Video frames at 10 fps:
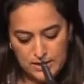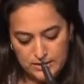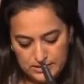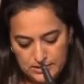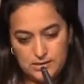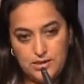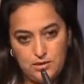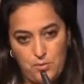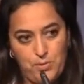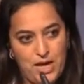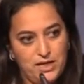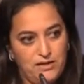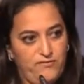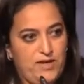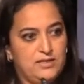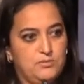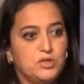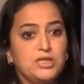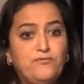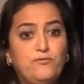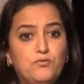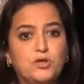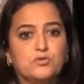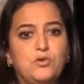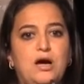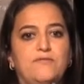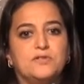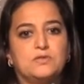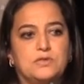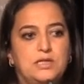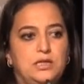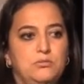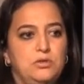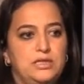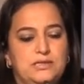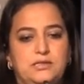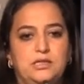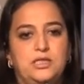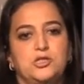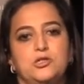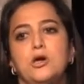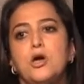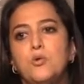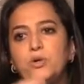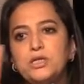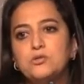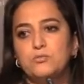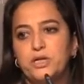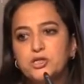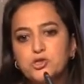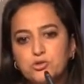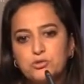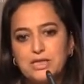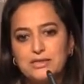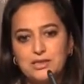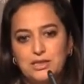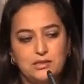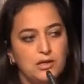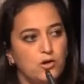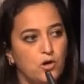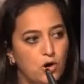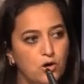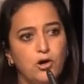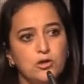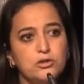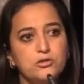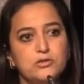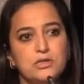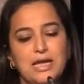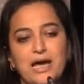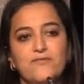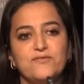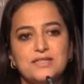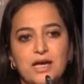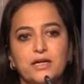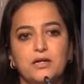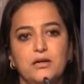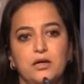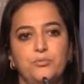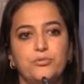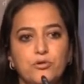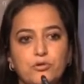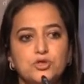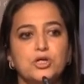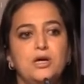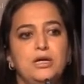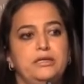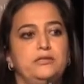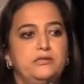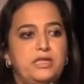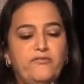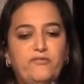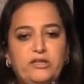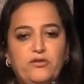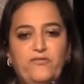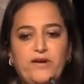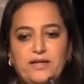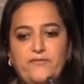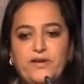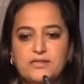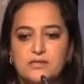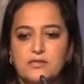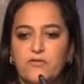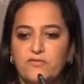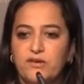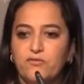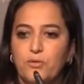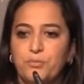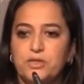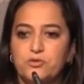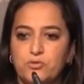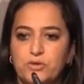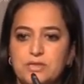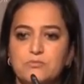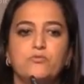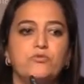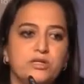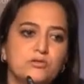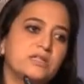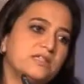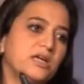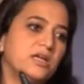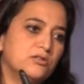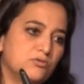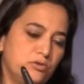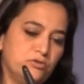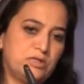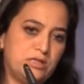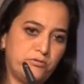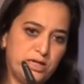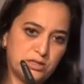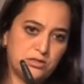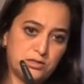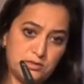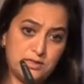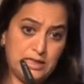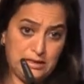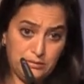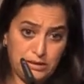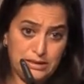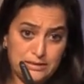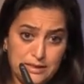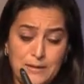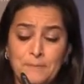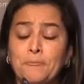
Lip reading: This is in the planning phase. But if we want to have a sustainable destination, we need to make sure that in all the life cycle approach, in the phases of developing tourism, we take into consideration sustainability.